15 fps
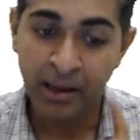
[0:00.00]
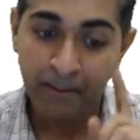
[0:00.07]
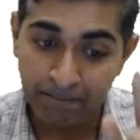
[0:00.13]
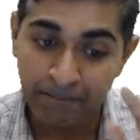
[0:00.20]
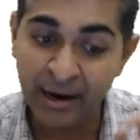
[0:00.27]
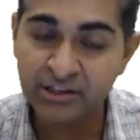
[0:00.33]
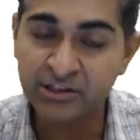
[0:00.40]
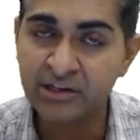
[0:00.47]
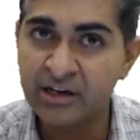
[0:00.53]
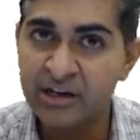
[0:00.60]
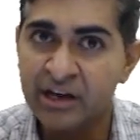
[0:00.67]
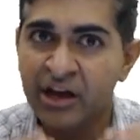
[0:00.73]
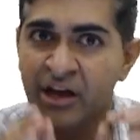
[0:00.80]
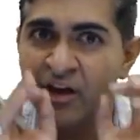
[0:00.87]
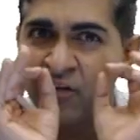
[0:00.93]
But
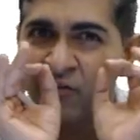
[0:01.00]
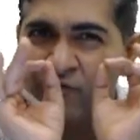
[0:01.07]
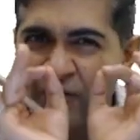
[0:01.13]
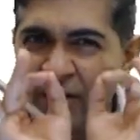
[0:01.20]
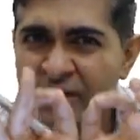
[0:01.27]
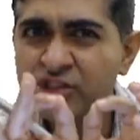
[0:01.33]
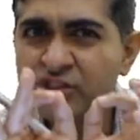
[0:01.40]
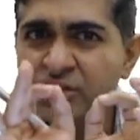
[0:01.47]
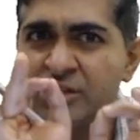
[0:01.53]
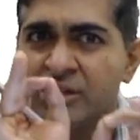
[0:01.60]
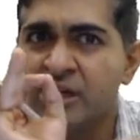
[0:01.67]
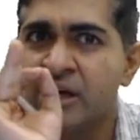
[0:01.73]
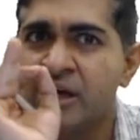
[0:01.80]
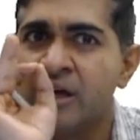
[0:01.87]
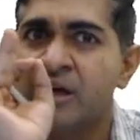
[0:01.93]
which
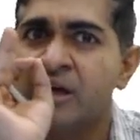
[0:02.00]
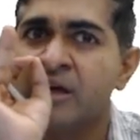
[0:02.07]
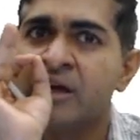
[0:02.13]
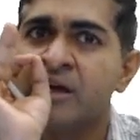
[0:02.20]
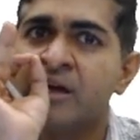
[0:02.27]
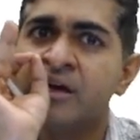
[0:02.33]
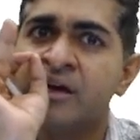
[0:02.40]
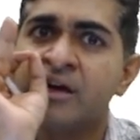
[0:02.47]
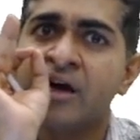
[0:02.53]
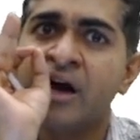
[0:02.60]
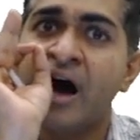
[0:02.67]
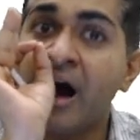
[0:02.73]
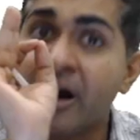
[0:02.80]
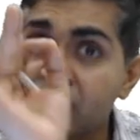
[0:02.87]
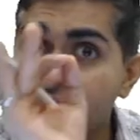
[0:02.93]

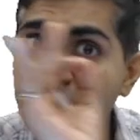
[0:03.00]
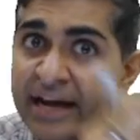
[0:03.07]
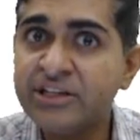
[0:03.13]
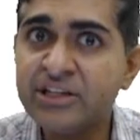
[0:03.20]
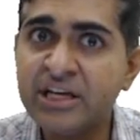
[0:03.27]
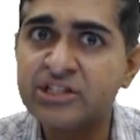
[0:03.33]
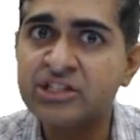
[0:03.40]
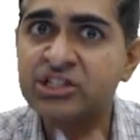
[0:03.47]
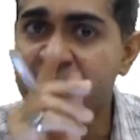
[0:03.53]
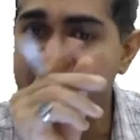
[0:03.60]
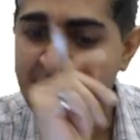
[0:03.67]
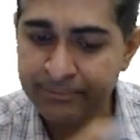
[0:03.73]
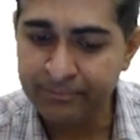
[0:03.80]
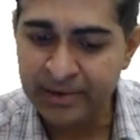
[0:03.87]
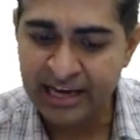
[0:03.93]
arthritis
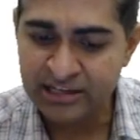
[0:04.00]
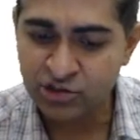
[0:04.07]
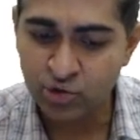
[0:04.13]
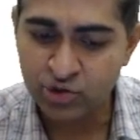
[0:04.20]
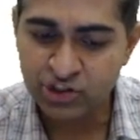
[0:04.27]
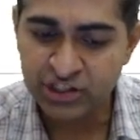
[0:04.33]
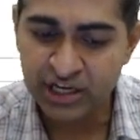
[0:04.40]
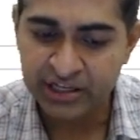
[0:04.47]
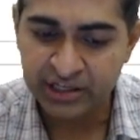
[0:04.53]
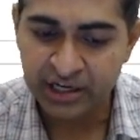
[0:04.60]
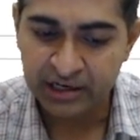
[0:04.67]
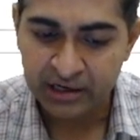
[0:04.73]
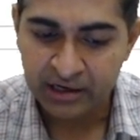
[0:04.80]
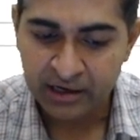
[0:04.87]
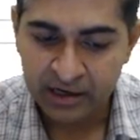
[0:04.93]
can be
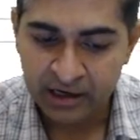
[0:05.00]
associated?